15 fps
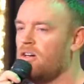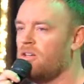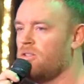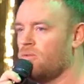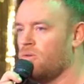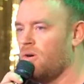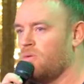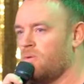I
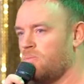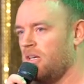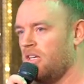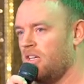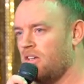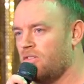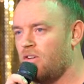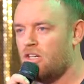thought I would
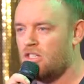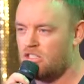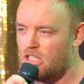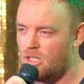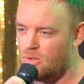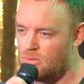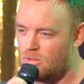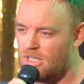be a very
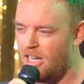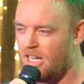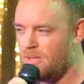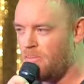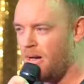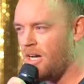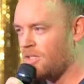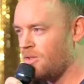chilled,
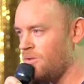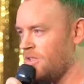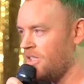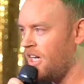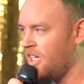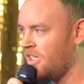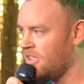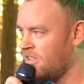laid-back sort of
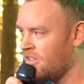dad,